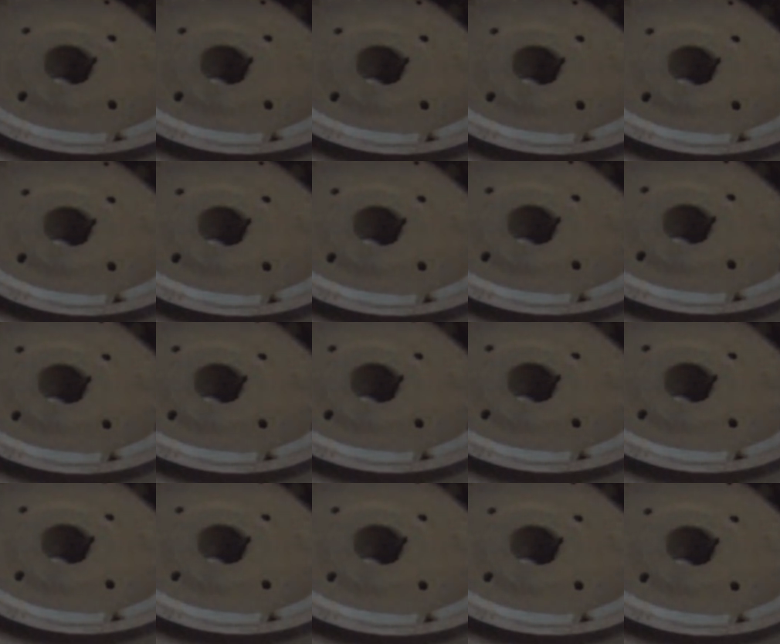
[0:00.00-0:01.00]

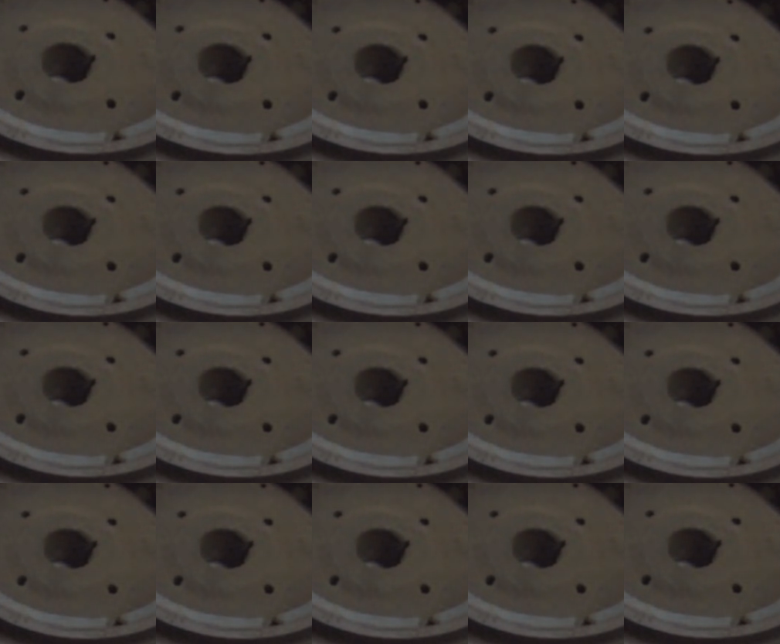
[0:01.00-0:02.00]

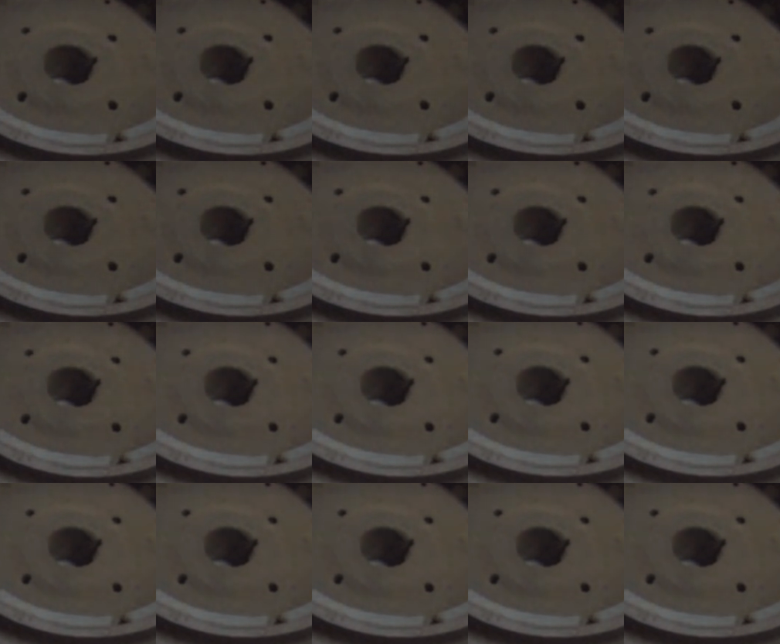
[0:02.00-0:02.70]
Nobody speaks.